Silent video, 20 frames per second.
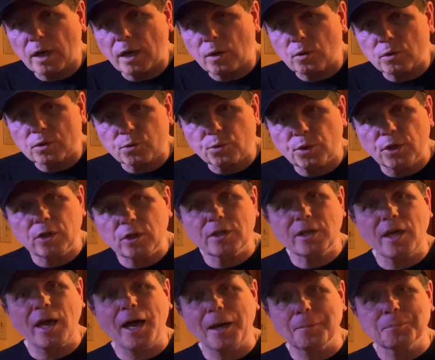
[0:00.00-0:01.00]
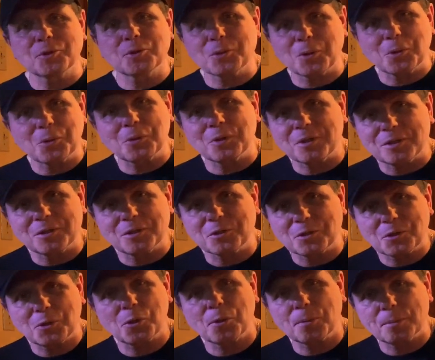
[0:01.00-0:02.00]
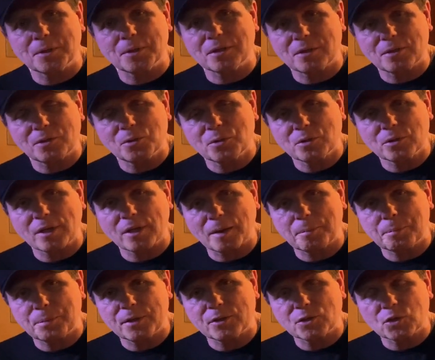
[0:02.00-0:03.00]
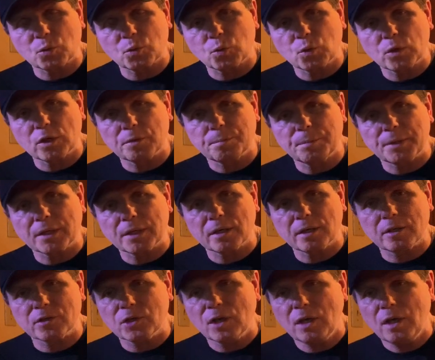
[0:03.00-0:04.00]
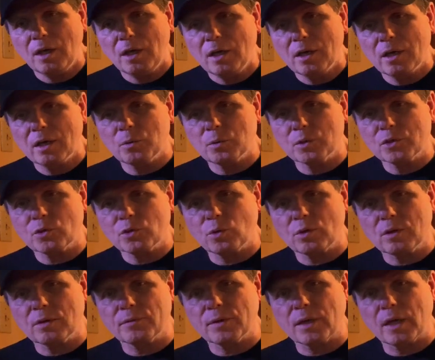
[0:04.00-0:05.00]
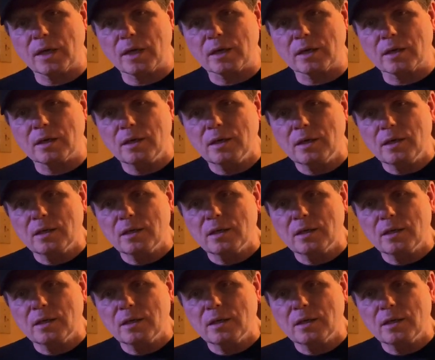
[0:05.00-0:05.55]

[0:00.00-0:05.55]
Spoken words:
I was really absolutely determined to use that piece of wood because it was sort of like,